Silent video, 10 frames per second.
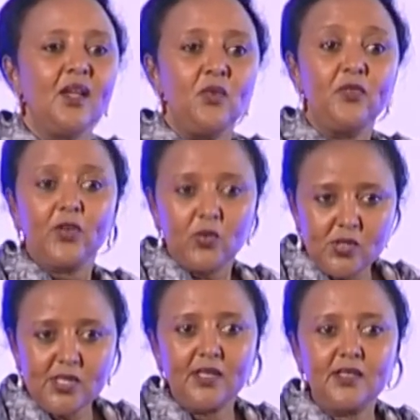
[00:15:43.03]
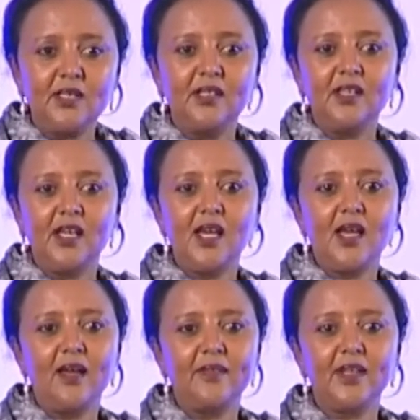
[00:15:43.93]
we've recruited
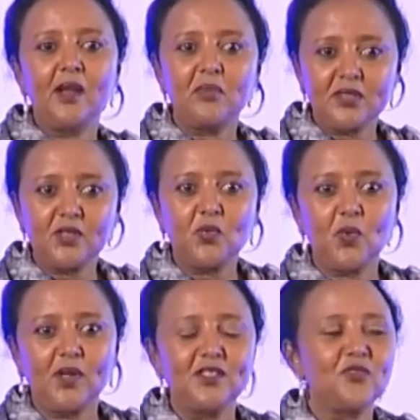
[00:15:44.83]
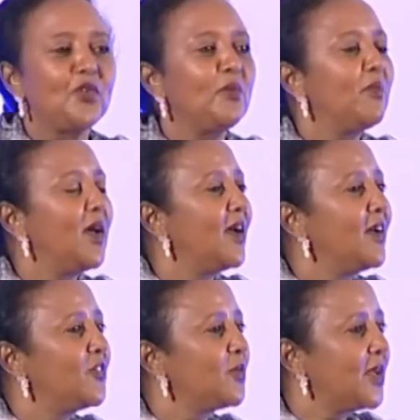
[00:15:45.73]
the numbers that we wanted from
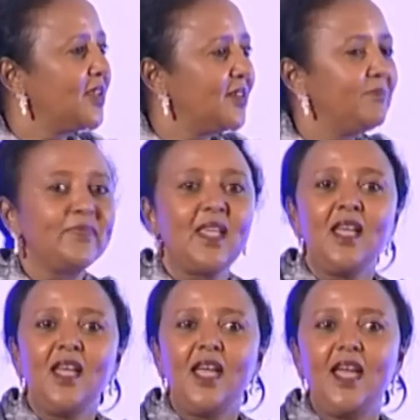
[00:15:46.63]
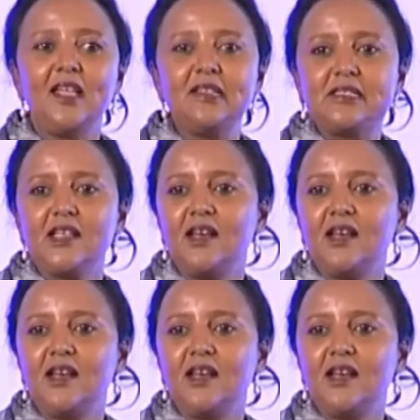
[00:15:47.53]
Kenya, and